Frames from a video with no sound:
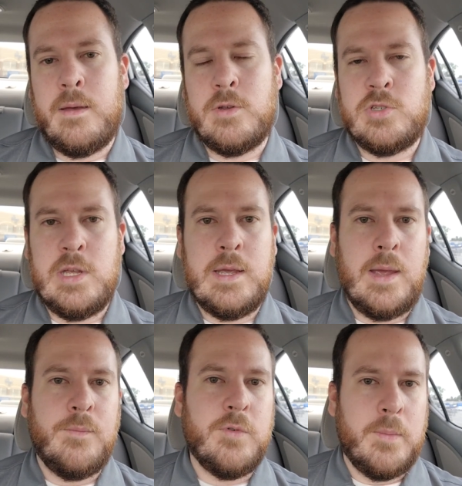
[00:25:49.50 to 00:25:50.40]
she
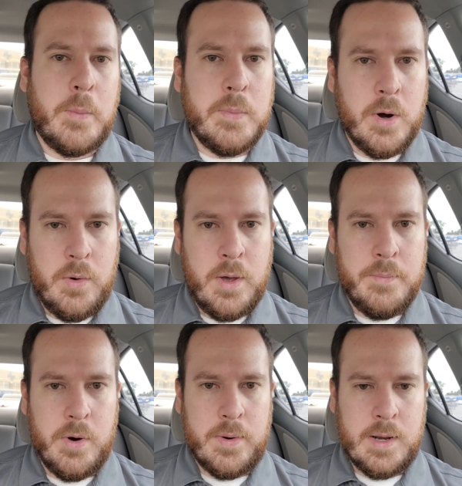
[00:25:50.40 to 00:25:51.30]
came from a
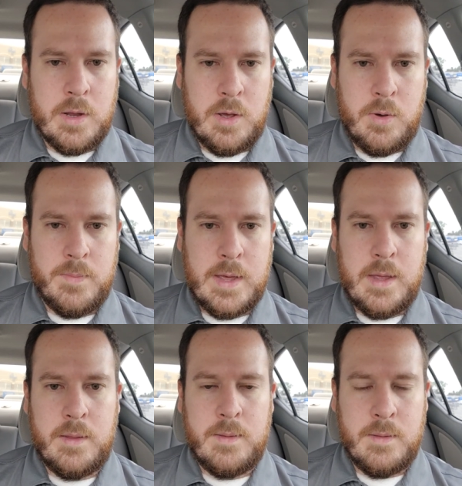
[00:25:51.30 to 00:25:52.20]
broken home.
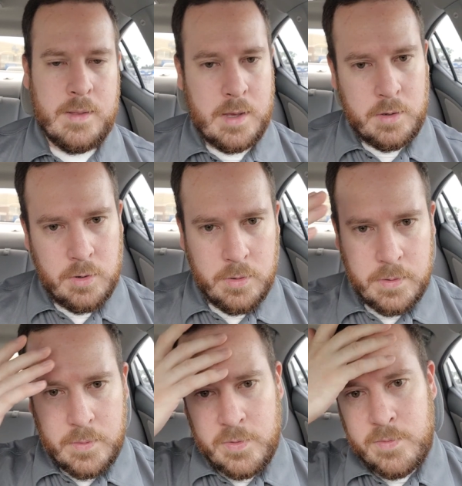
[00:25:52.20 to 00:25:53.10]
That girl
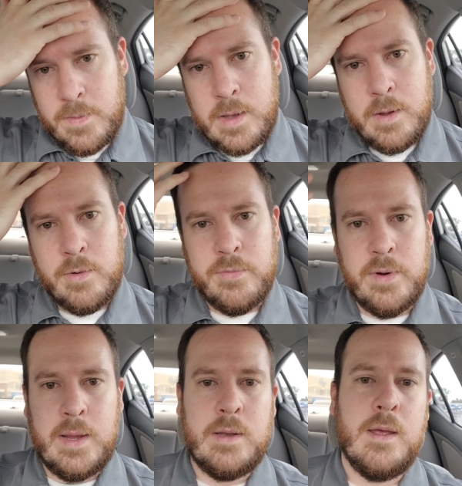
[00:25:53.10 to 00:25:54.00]
that was her
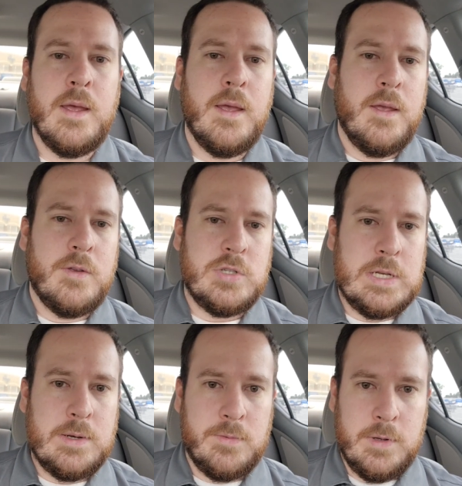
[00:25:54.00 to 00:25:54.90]
friend, she
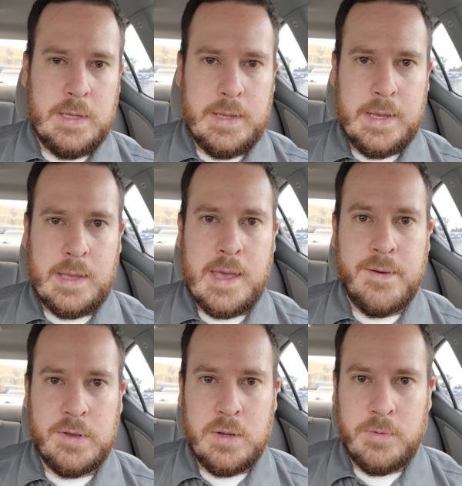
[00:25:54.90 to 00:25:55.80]
didn't really like
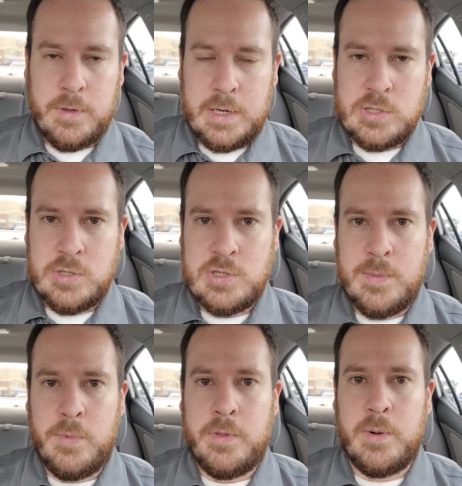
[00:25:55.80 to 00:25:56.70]
have a good
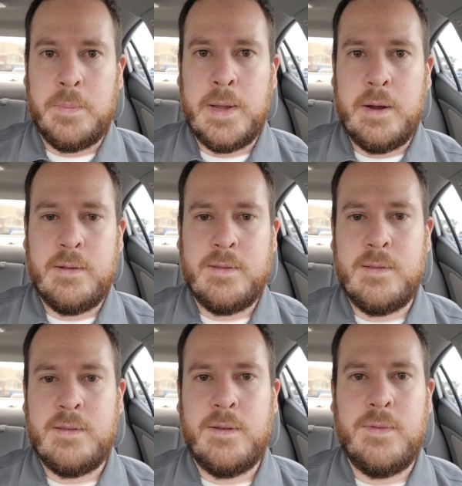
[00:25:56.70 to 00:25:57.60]
relationship with her parents
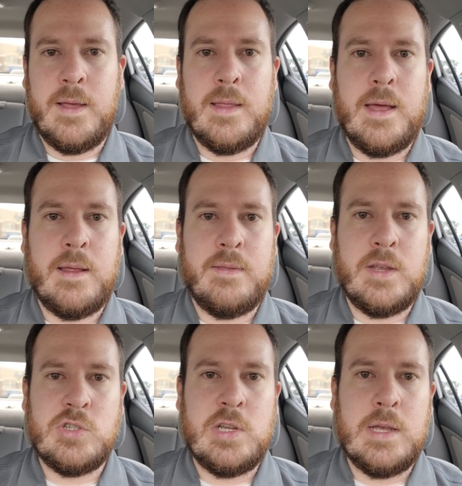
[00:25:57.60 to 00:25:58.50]
and stuff like that. I
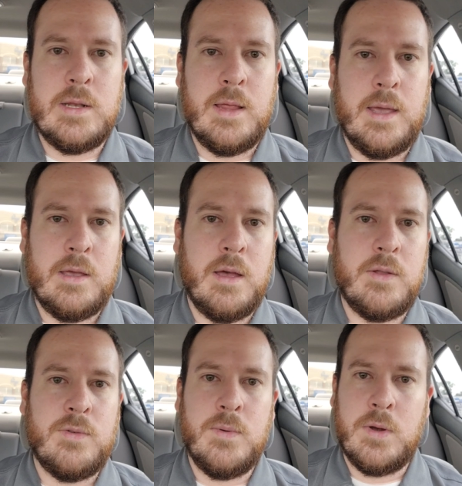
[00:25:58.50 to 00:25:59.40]
think she had like
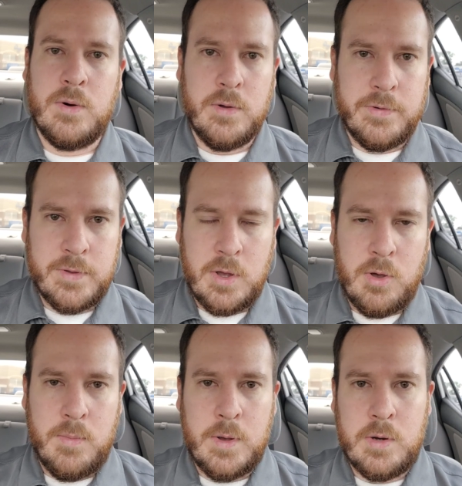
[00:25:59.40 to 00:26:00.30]
gone to a girls'
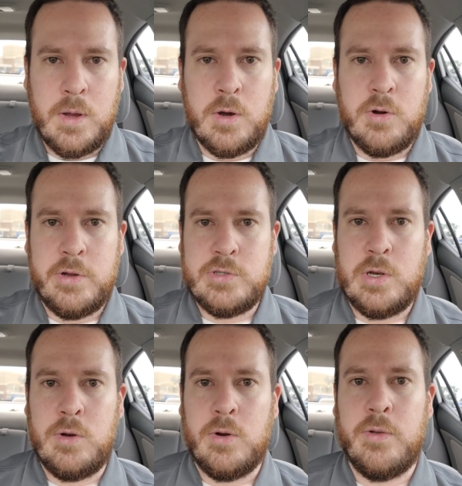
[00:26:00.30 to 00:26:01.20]
home, a
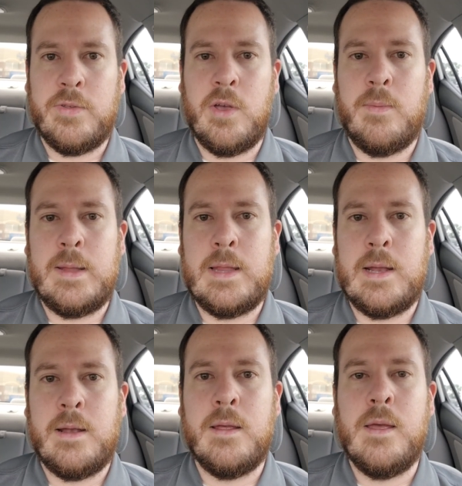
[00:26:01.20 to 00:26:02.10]
Christian girls' home, and
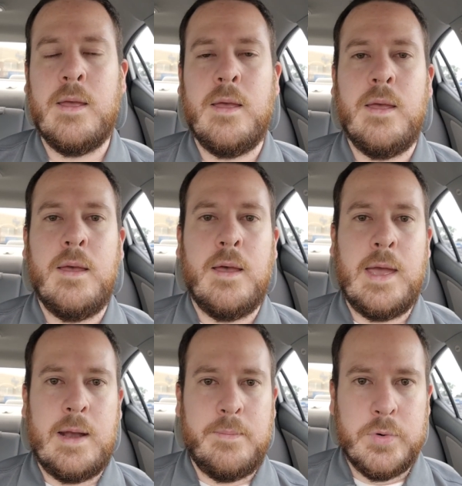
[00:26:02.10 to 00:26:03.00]
then
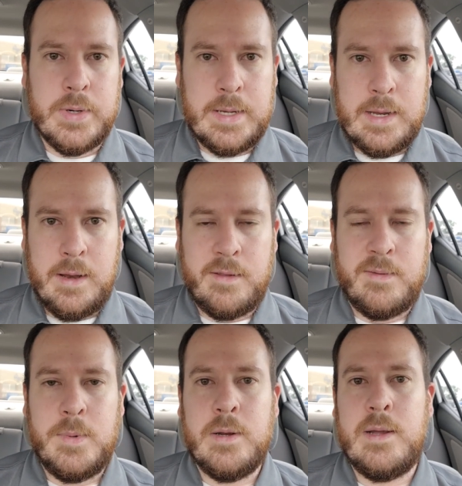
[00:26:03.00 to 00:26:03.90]
had a born again
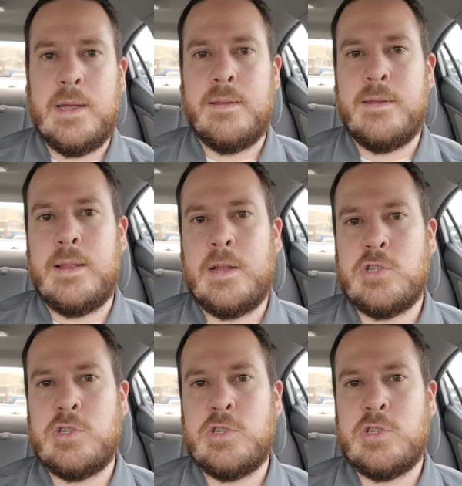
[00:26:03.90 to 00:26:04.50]
experience, and then